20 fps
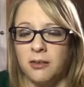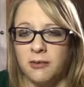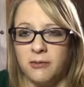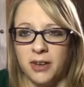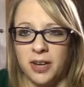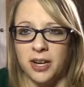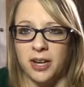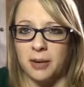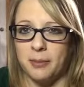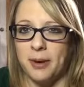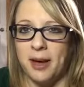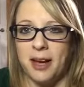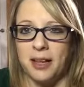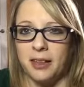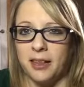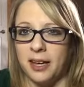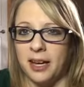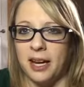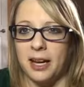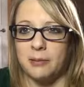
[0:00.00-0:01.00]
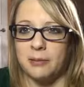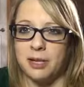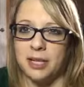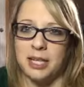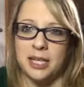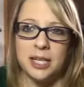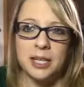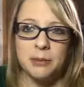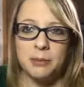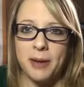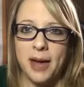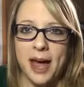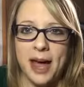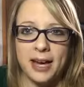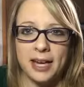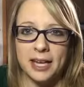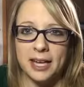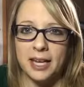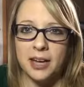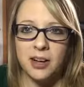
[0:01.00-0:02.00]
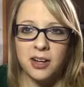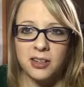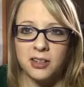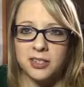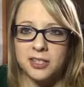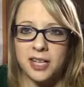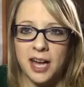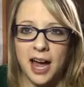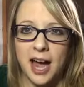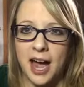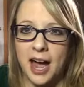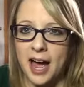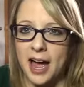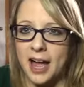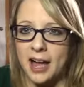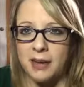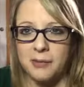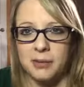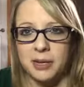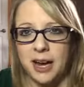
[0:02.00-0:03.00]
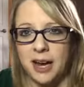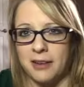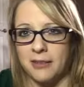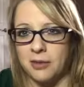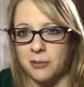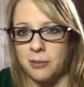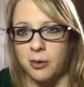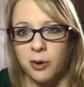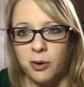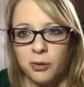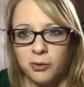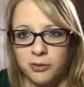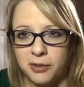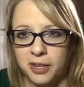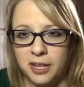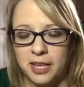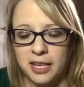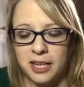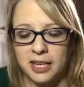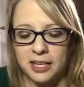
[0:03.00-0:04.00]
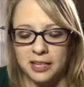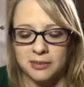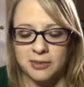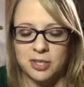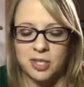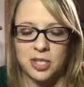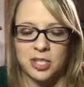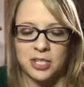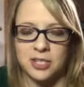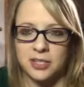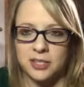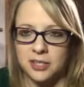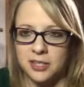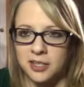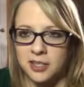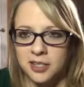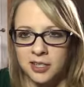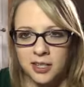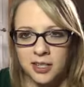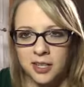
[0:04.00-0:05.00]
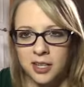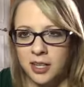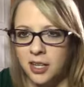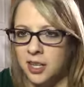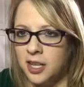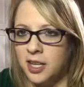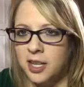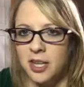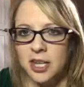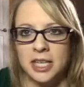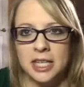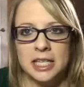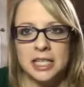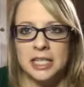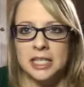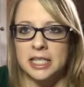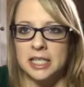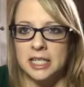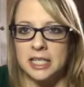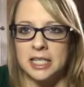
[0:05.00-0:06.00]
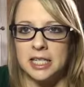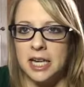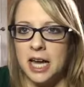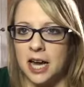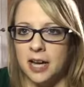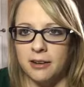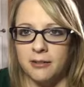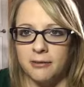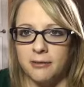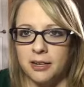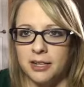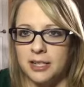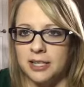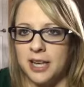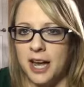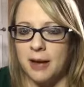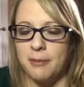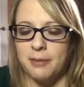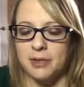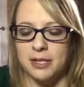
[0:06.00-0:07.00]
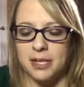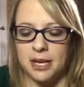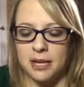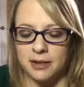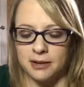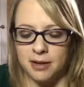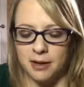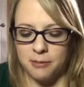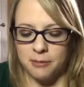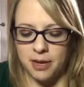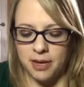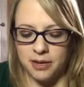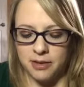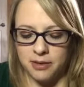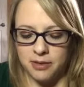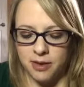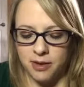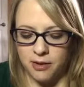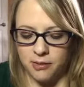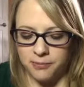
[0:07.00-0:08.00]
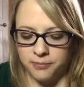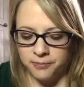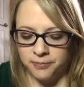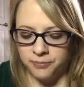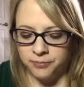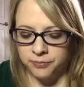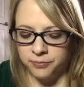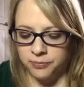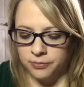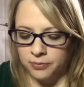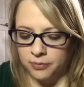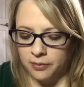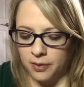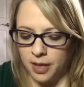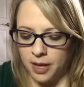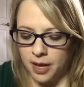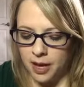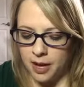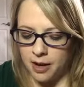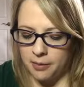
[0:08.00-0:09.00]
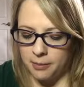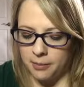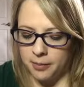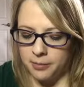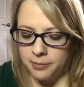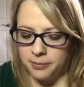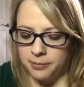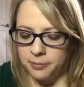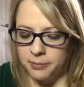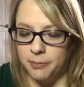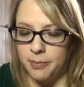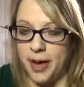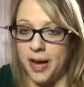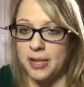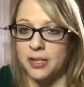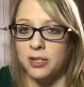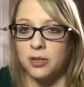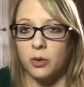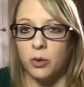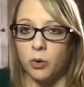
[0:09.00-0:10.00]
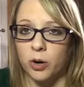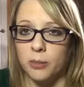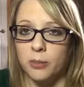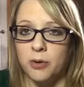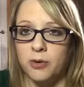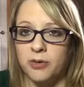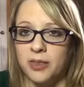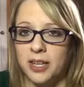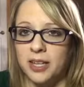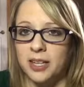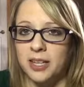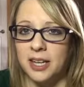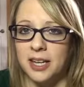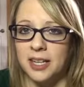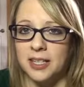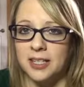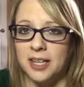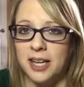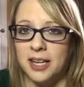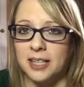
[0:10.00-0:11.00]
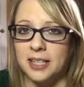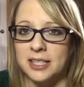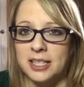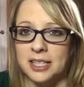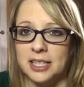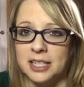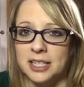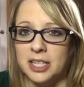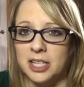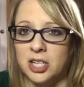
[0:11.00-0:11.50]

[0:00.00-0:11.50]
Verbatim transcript: very bad. Like I'd be heat packing all the time and I'd be profing. It was just not a fun time. It's gotten a lot better though. Um, back to the hormone thing that I said because I didn't